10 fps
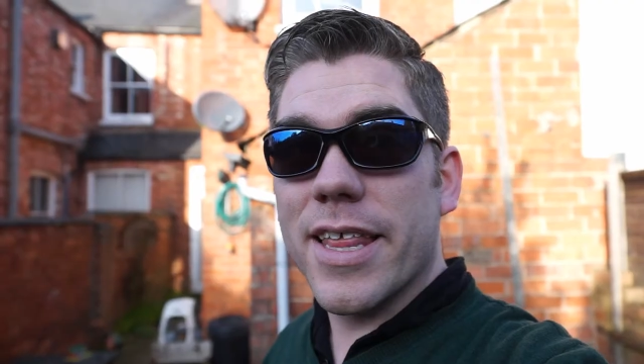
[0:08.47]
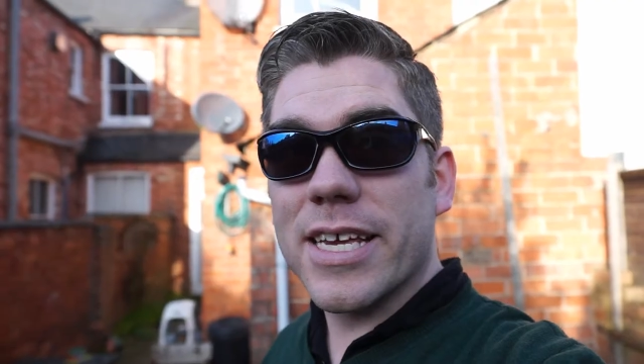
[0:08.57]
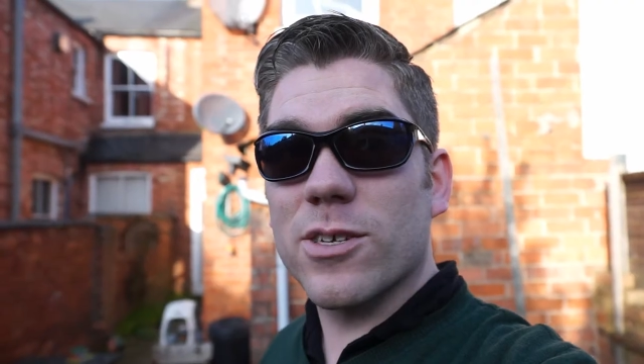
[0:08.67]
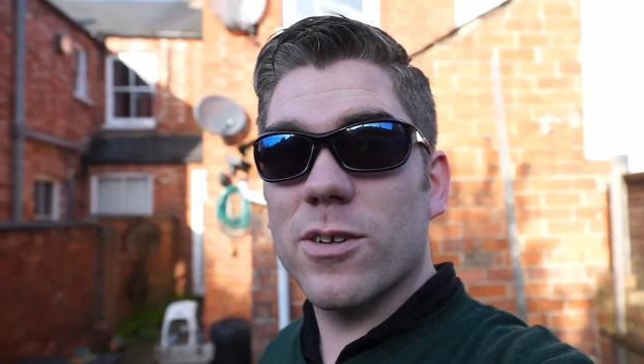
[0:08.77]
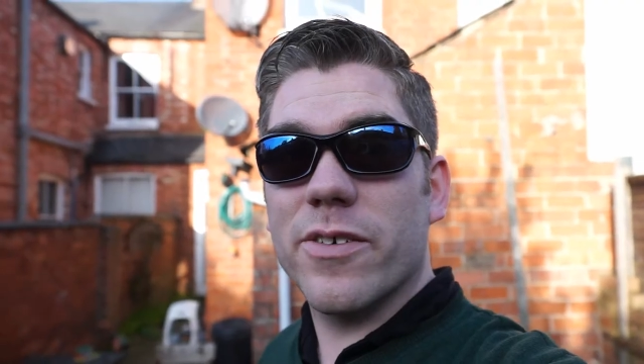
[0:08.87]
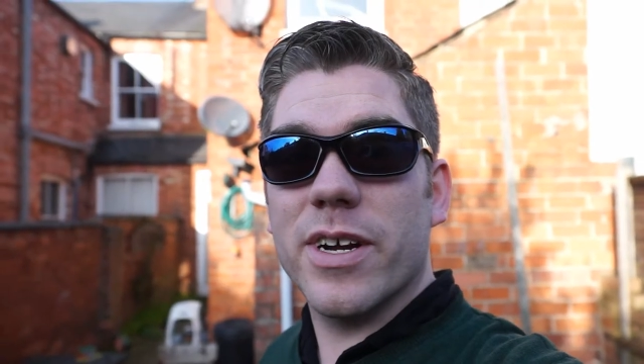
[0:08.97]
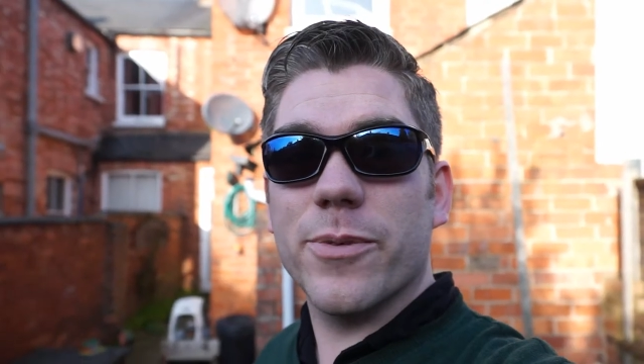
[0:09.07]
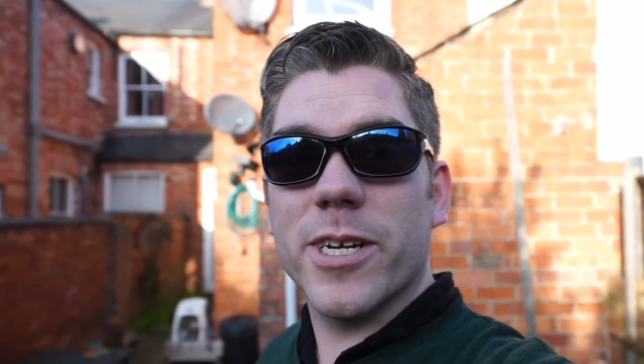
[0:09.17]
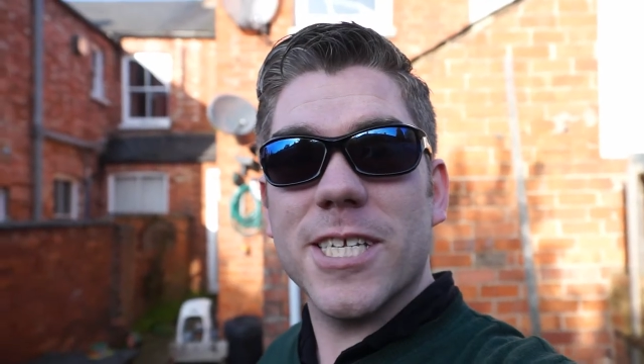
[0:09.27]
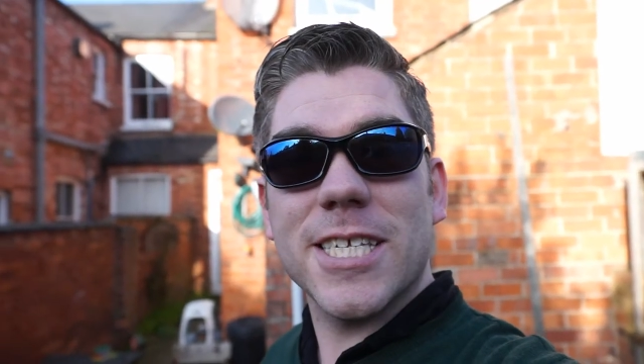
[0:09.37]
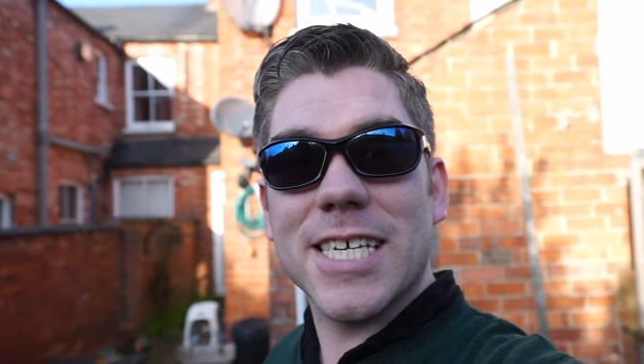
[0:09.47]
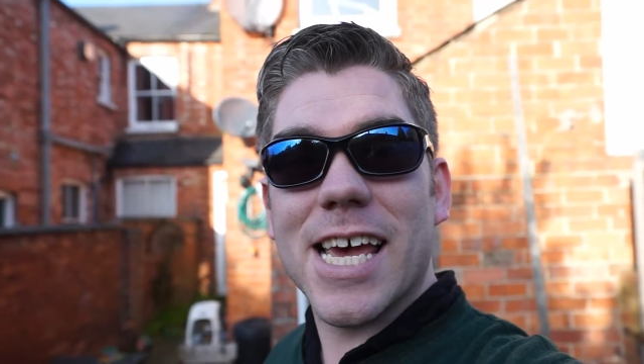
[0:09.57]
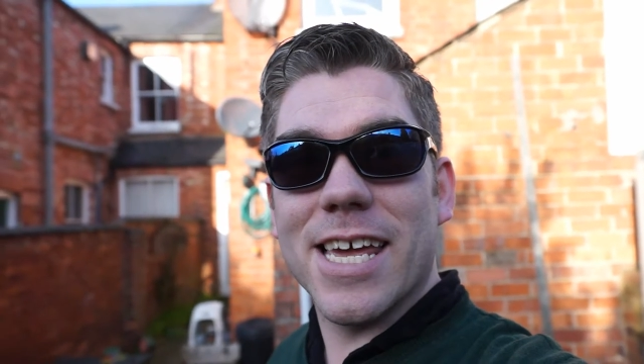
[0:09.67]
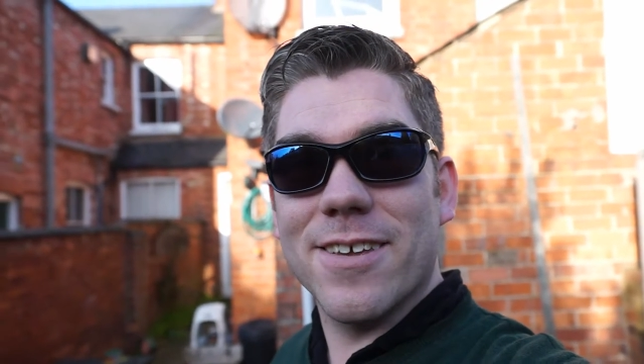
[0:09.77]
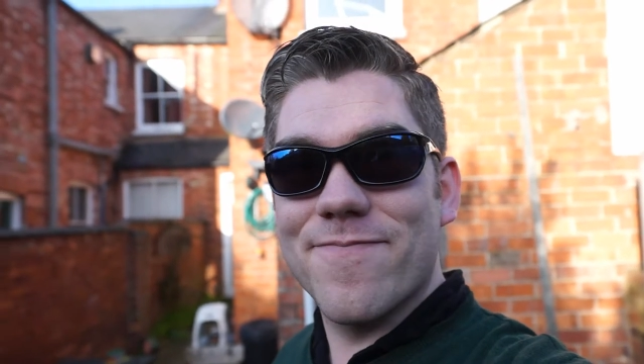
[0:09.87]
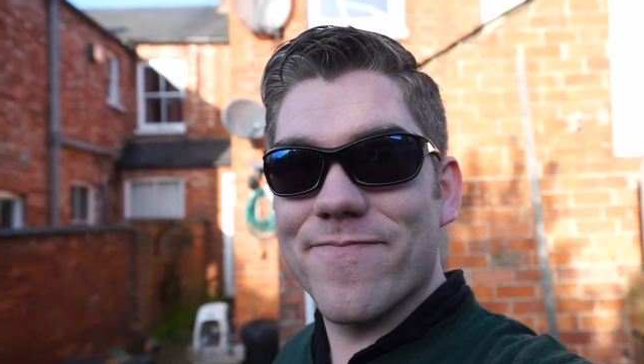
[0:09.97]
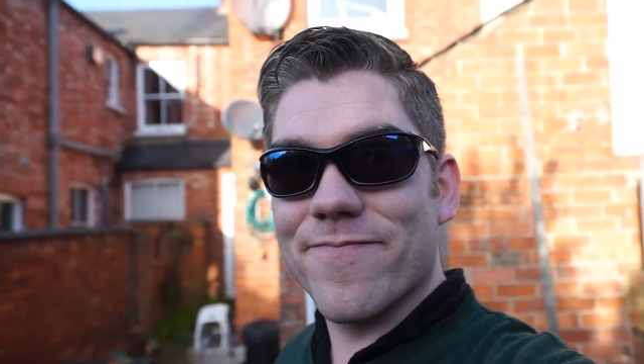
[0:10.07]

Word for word: And that's all I really wanted to say.